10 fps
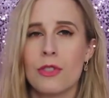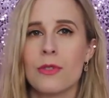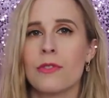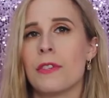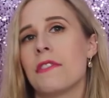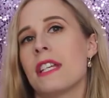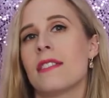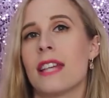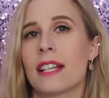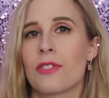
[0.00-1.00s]
use
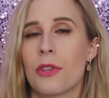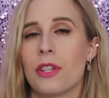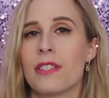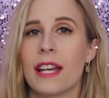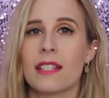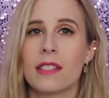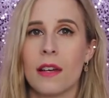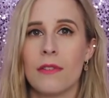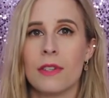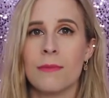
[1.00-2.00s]
15 seconds or 30 seconds
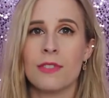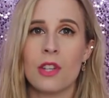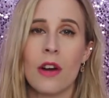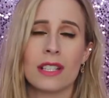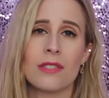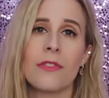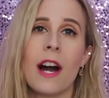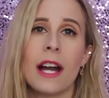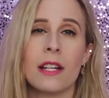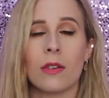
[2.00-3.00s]
of the song, it's
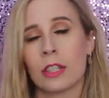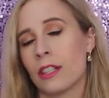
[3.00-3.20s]
fine,